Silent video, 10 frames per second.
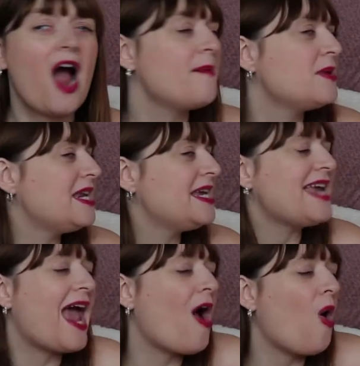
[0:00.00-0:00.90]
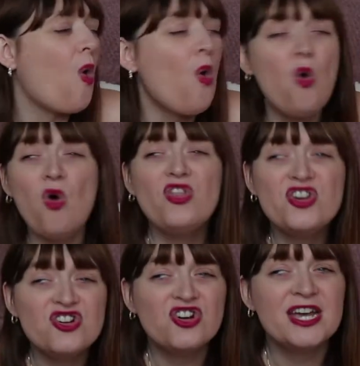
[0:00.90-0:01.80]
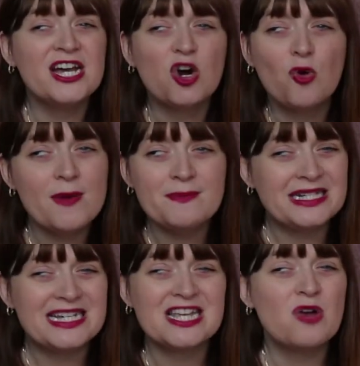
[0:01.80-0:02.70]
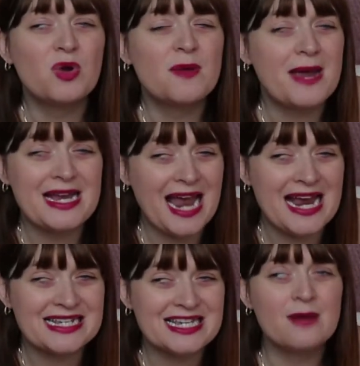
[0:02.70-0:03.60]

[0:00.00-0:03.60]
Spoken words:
I'm gonna get all the cooking equipment because I wanna bake cakes.